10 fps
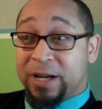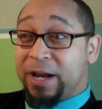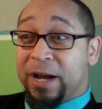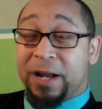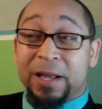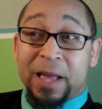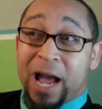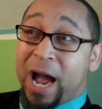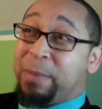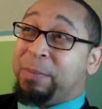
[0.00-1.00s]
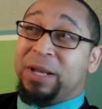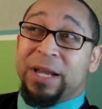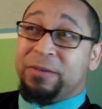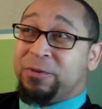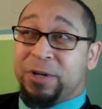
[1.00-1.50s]
I've been
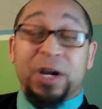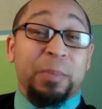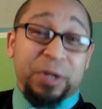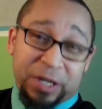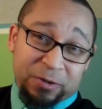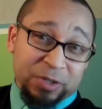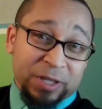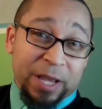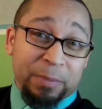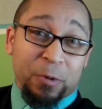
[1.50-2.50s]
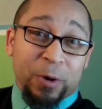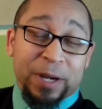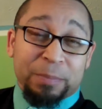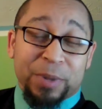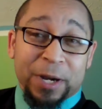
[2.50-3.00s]
playing for a couple years at that
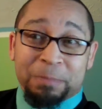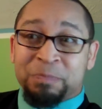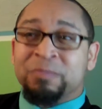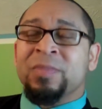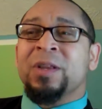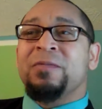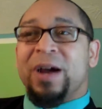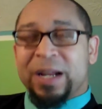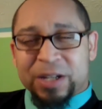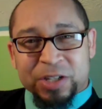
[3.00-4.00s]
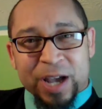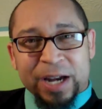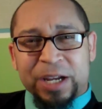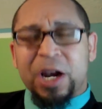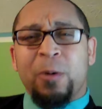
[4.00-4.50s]
point, but finally
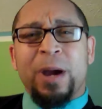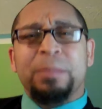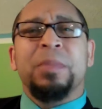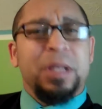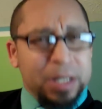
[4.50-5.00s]
decided, you know what?